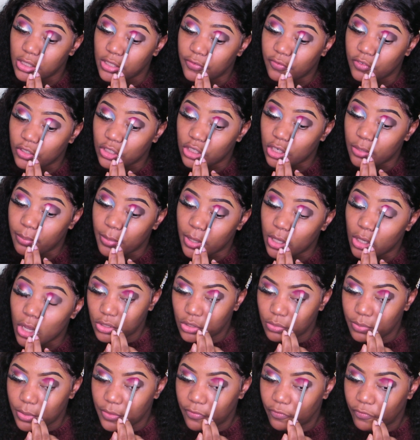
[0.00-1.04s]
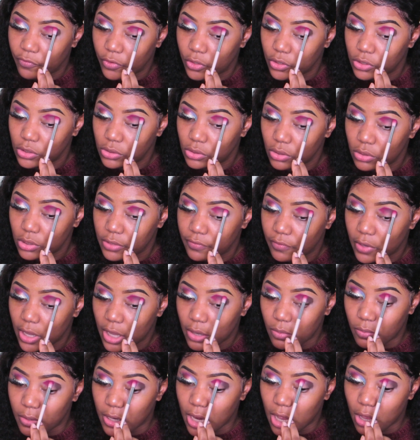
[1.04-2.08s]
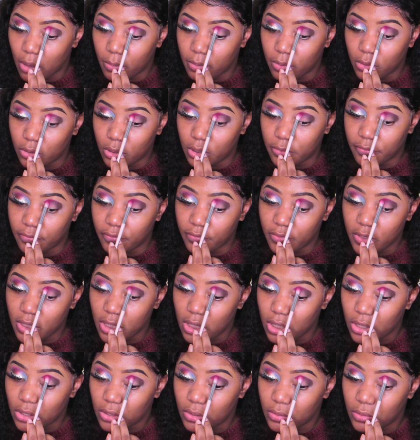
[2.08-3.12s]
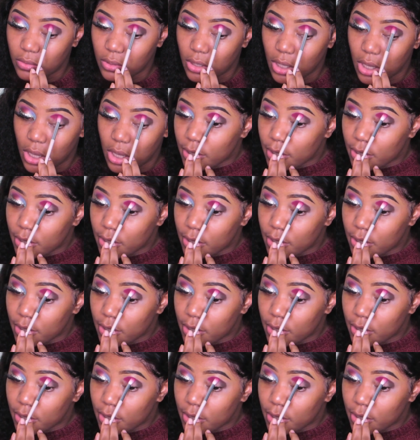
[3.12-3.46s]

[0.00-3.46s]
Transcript: notification bell to be first notified when I upload a video.